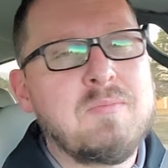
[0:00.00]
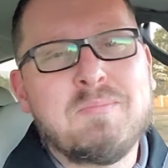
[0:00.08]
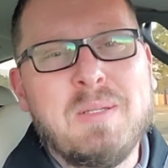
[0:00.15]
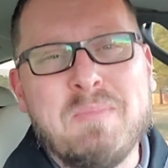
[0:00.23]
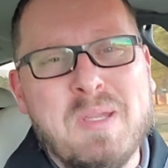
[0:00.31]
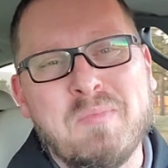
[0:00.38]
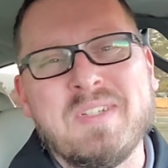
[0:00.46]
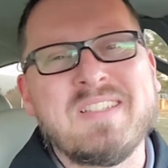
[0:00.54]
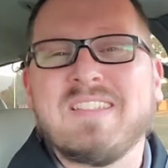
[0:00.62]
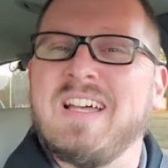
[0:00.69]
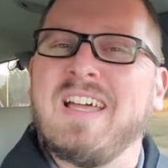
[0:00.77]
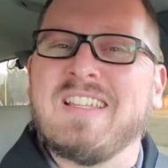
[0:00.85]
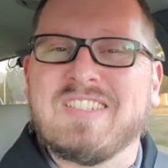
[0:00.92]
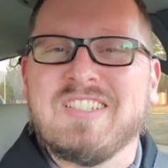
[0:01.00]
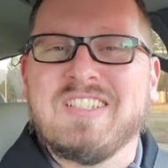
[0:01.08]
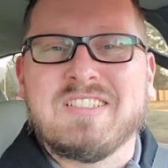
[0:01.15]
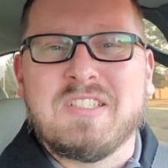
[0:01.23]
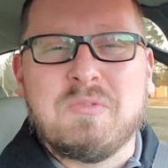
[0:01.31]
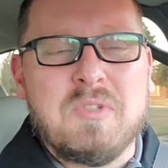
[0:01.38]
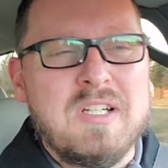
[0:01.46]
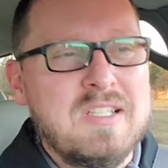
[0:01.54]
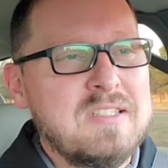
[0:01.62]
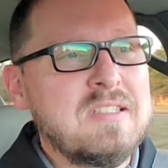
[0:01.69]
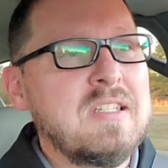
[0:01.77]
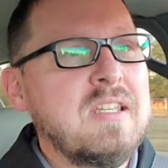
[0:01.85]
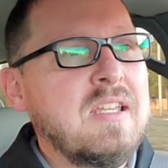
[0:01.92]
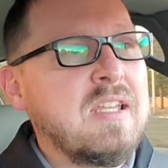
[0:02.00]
My memory is not as good as it was.